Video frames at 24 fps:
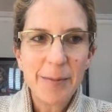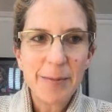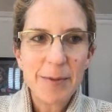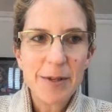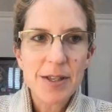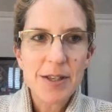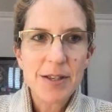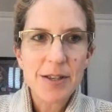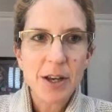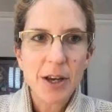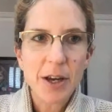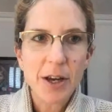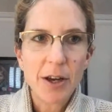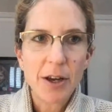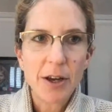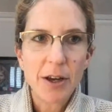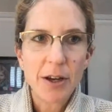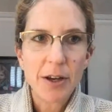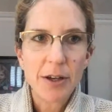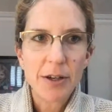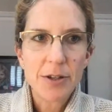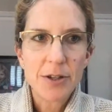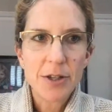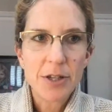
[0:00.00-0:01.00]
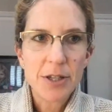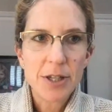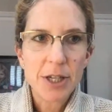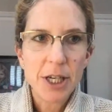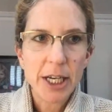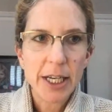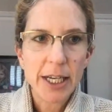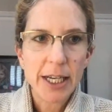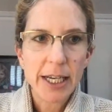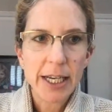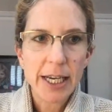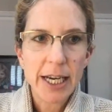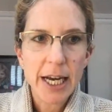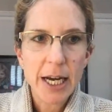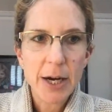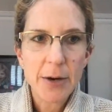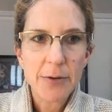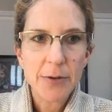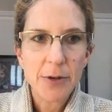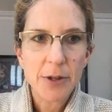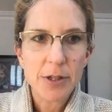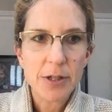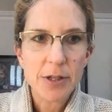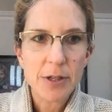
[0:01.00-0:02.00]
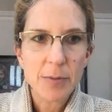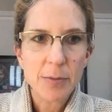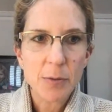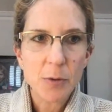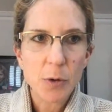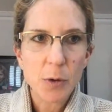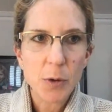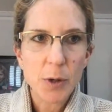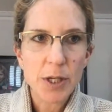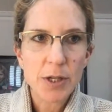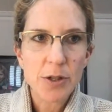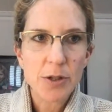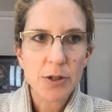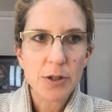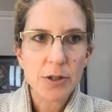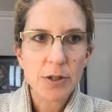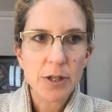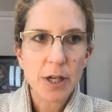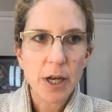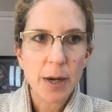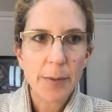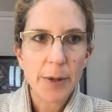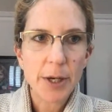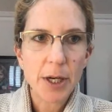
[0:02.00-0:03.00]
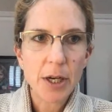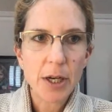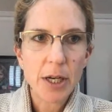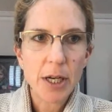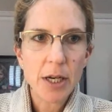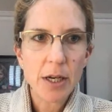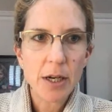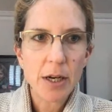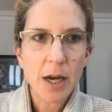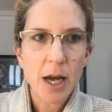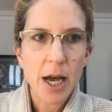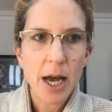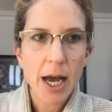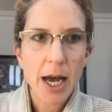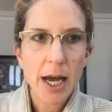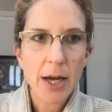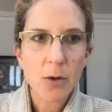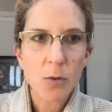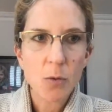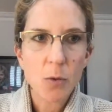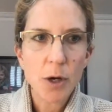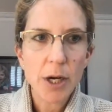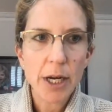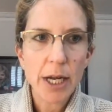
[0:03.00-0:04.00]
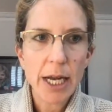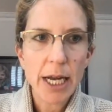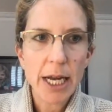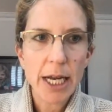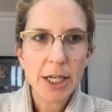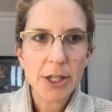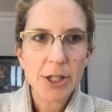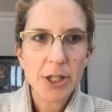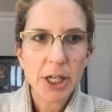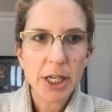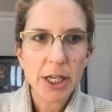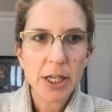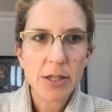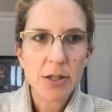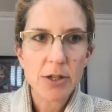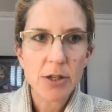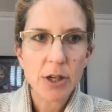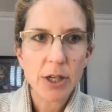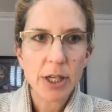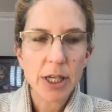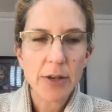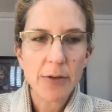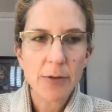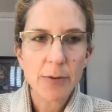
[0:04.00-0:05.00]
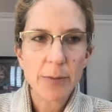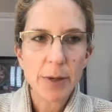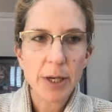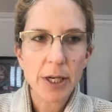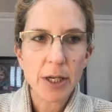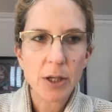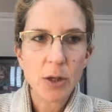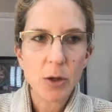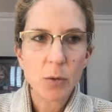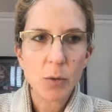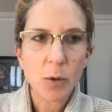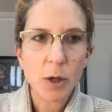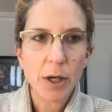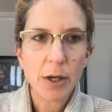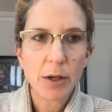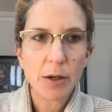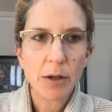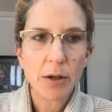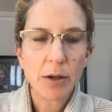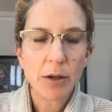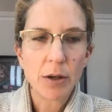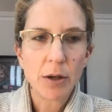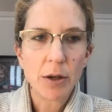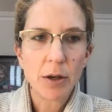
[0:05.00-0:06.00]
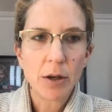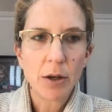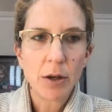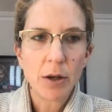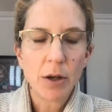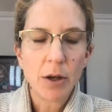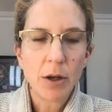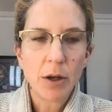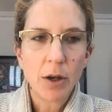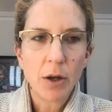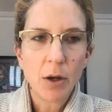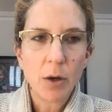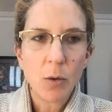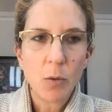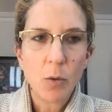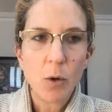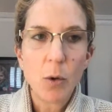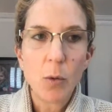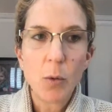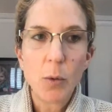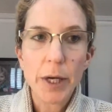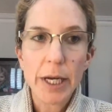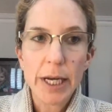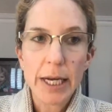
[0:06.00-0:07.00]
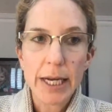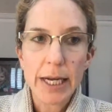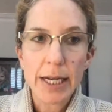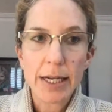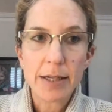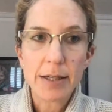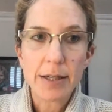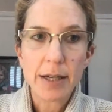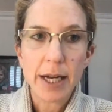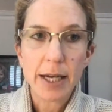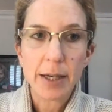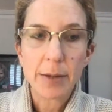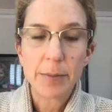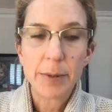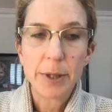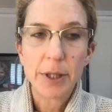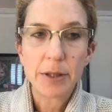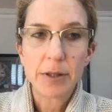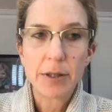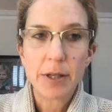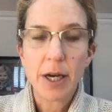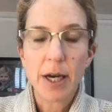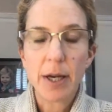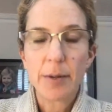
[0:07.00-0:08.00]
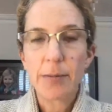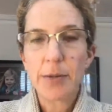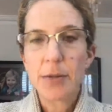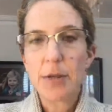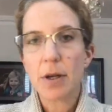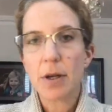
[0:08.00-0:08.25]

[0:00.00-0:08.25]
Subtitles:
So just checking here, I've got some more questions coming in. At what age can I start giving my little one what we eat at meal times?